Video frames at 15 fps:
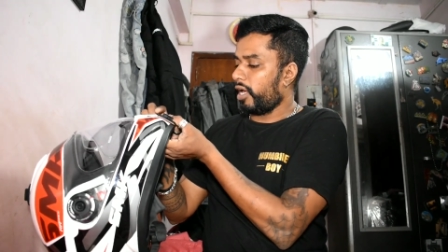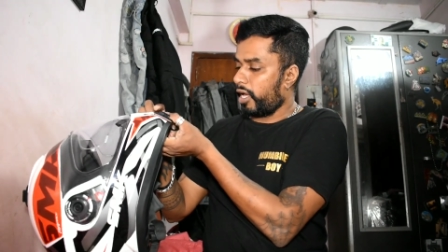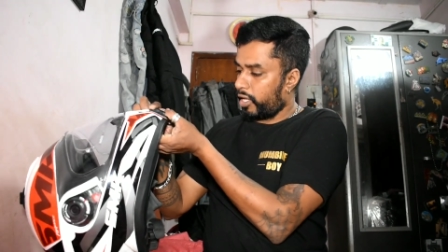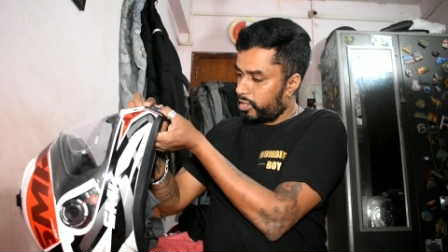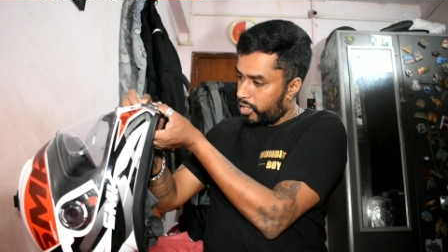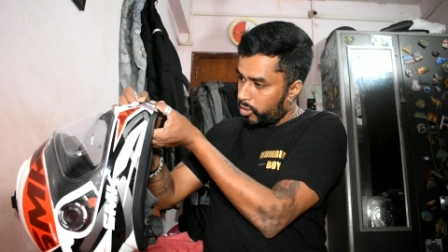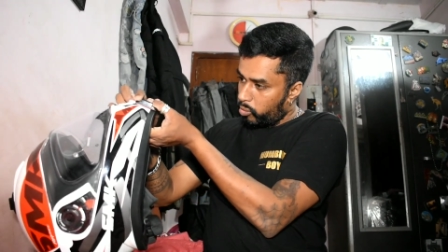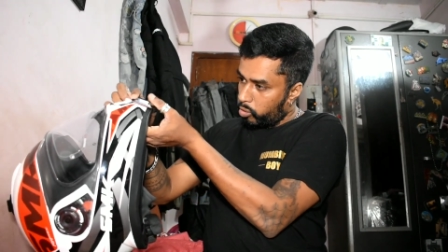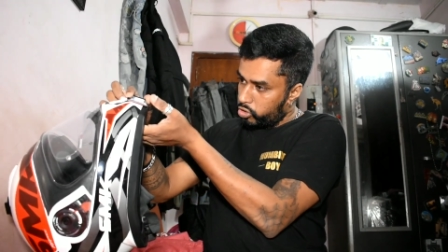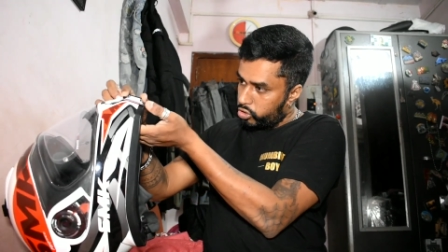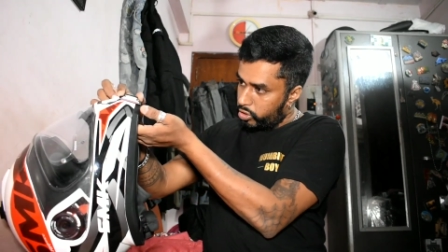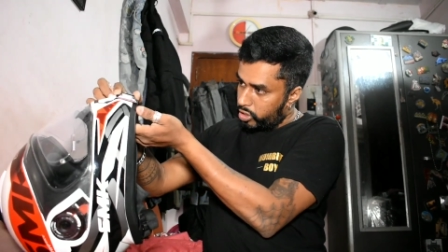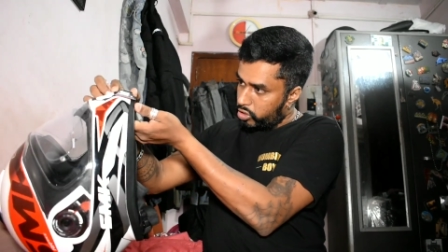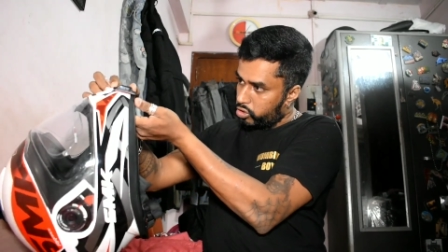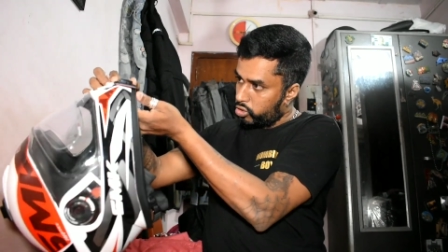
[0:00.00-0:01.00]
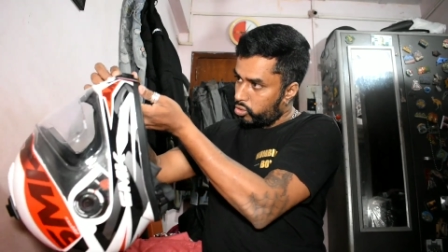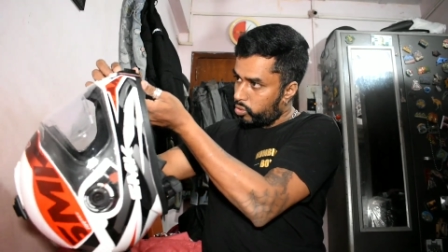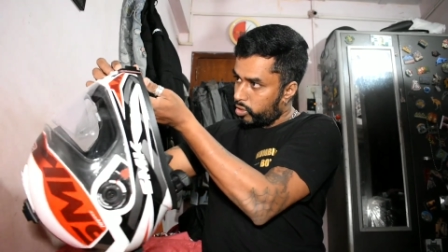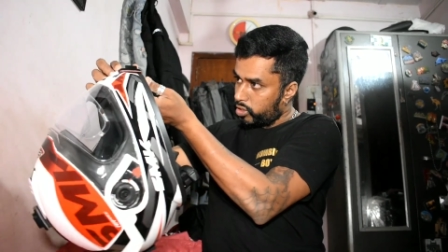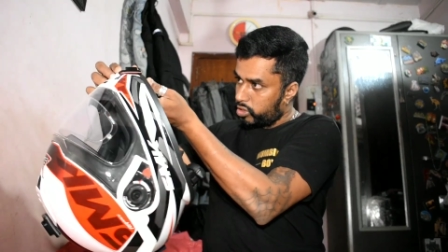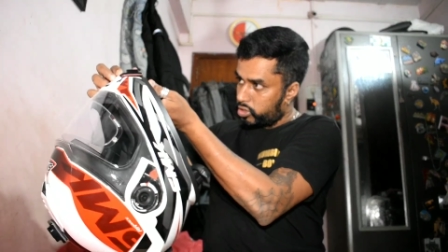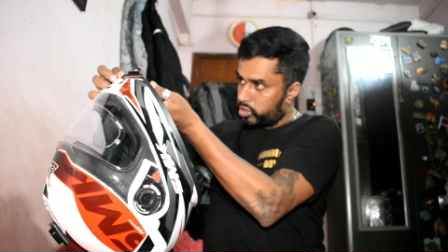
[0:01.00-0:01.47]
And then what you need to
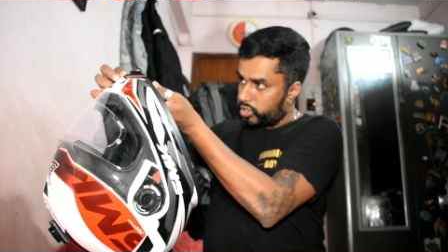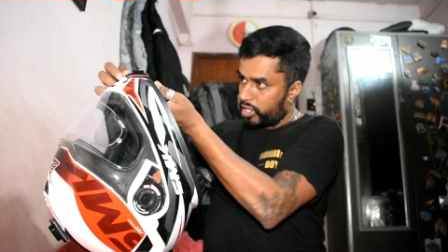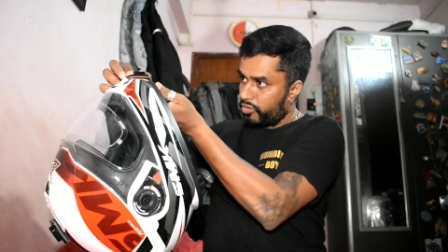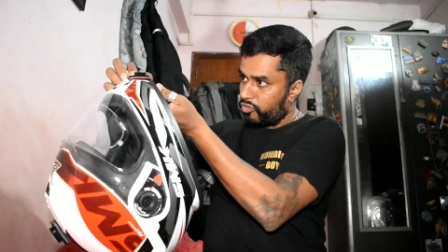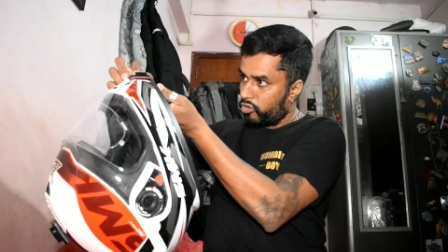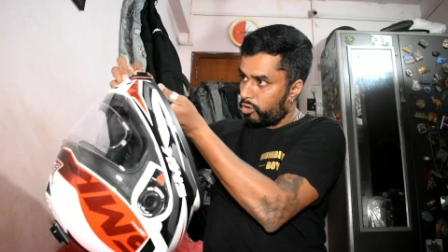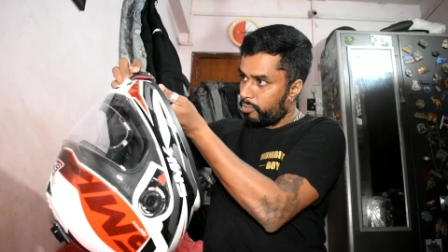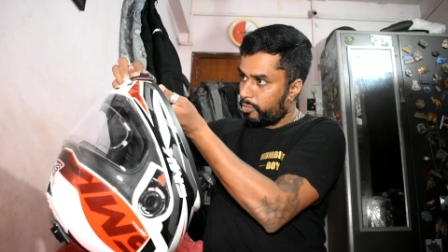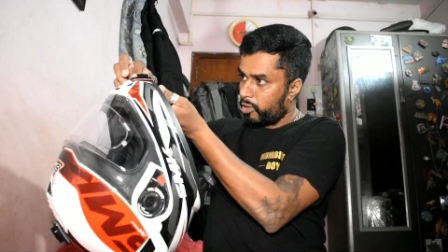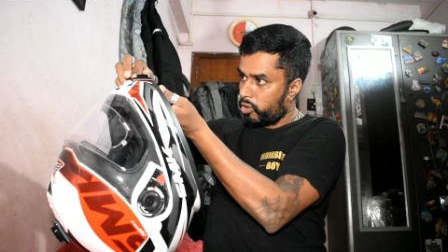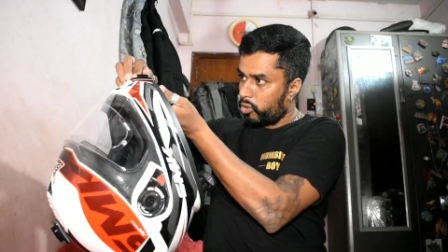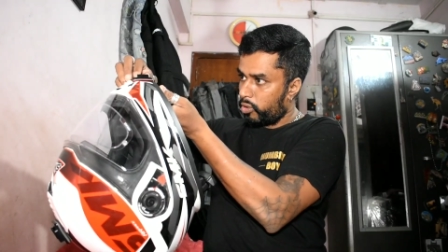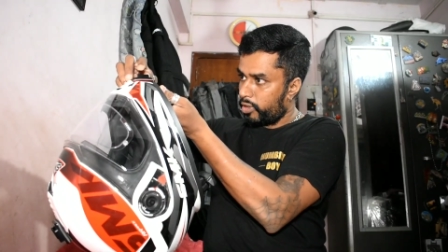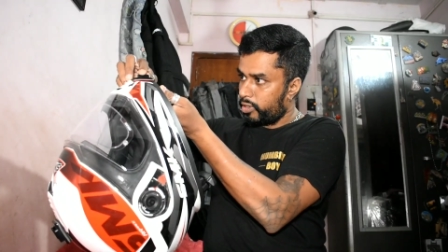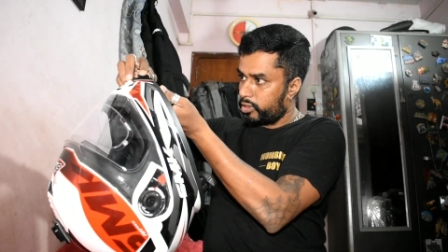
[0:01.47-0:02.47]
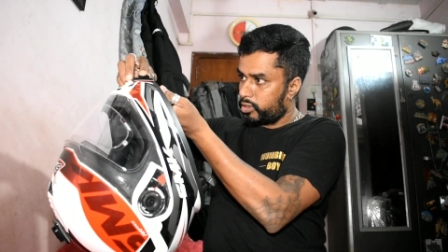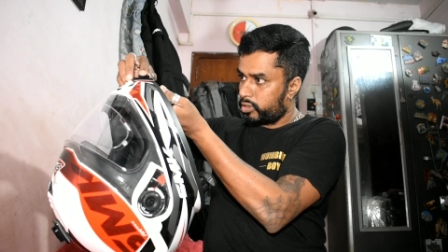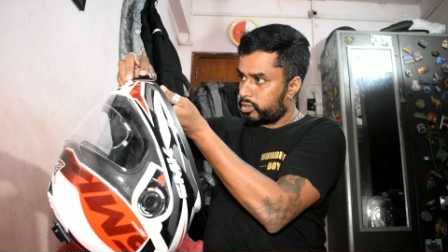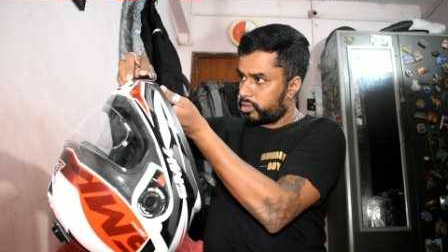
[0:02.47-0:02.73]
do is check from below if